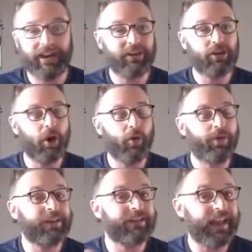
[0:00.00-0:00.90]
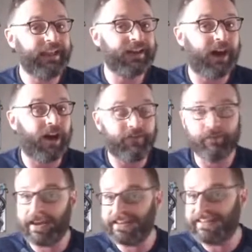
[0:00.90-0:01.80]
and know that netconf
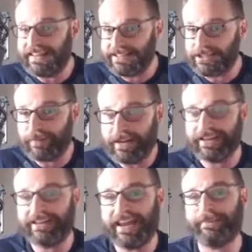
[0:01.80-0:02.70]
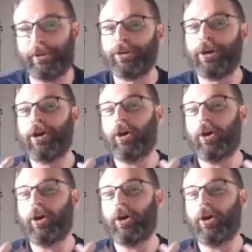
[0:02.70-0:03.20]
may need to be enabled